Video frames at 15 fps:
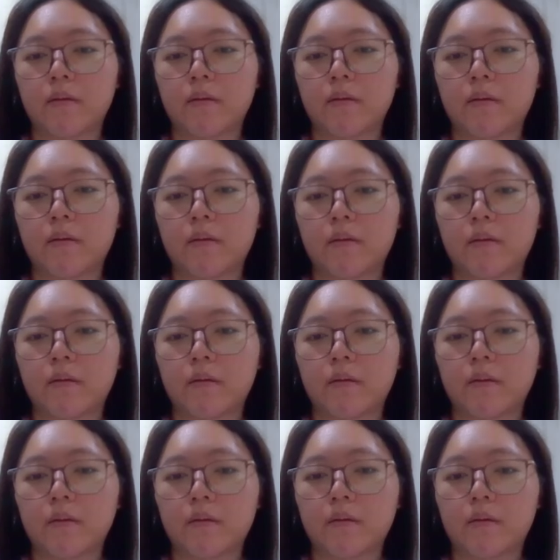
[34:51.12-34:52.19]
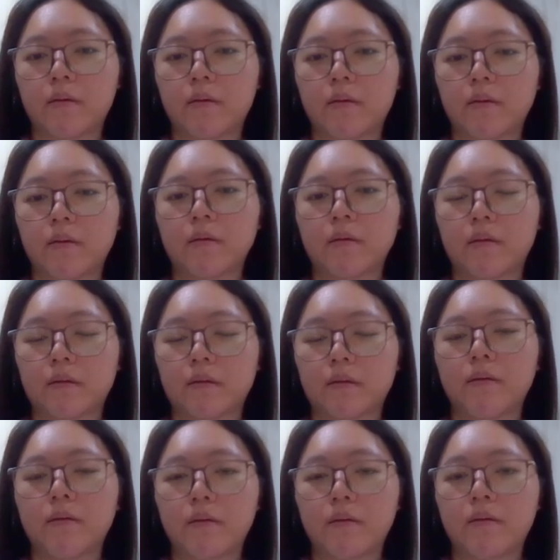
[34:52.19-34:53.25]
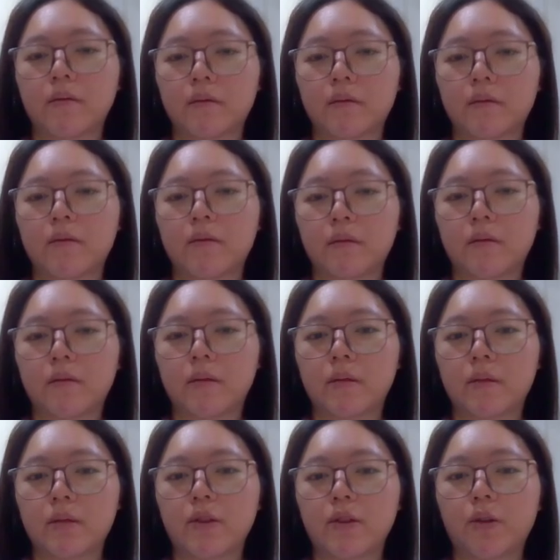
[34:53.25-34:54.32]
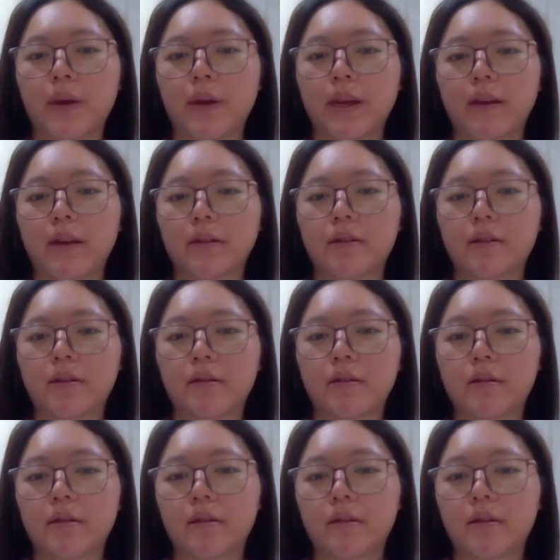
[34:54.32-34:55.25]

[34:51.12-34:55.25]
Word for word: Hmm. Hmm. So what else?